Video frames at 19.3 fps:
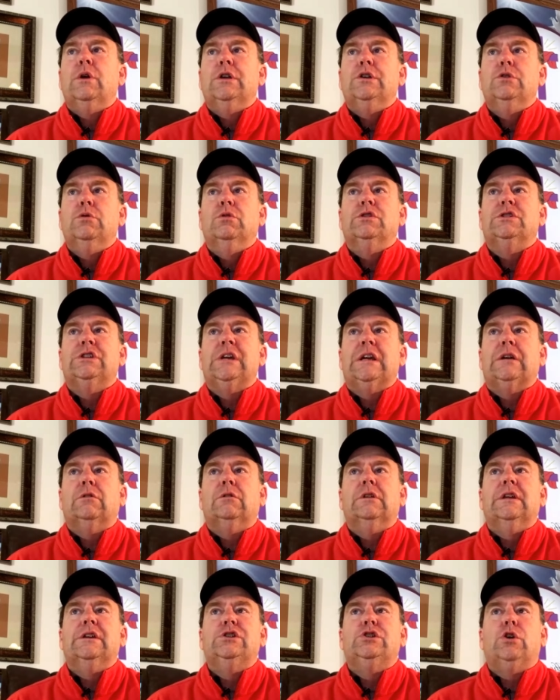and you will
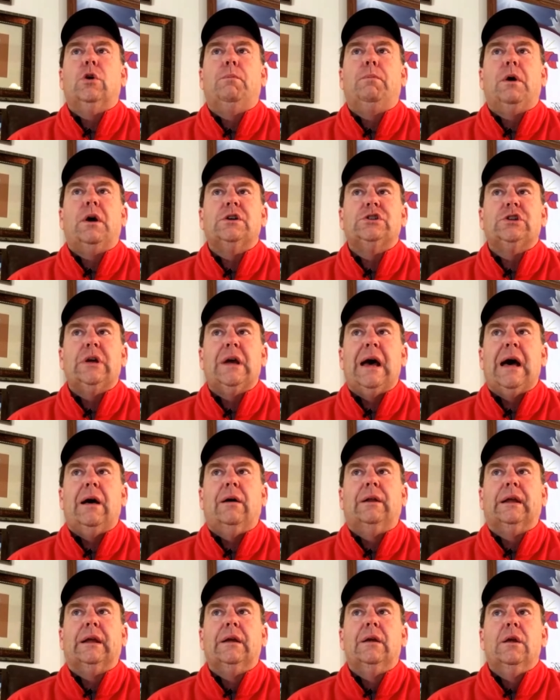secretly show
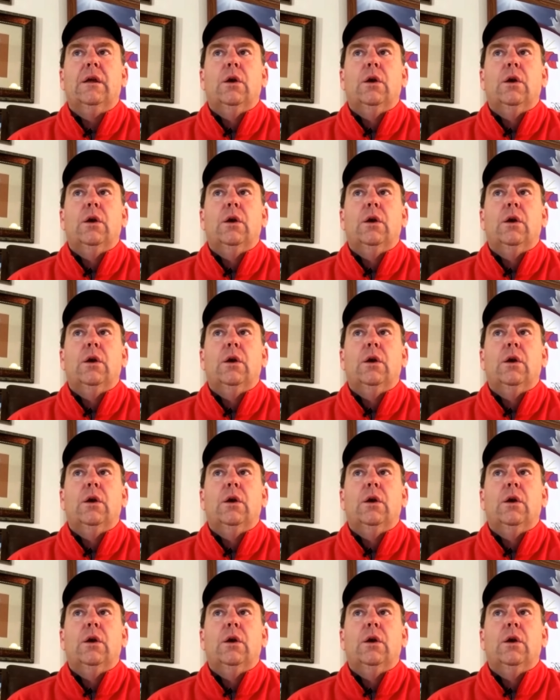partiality.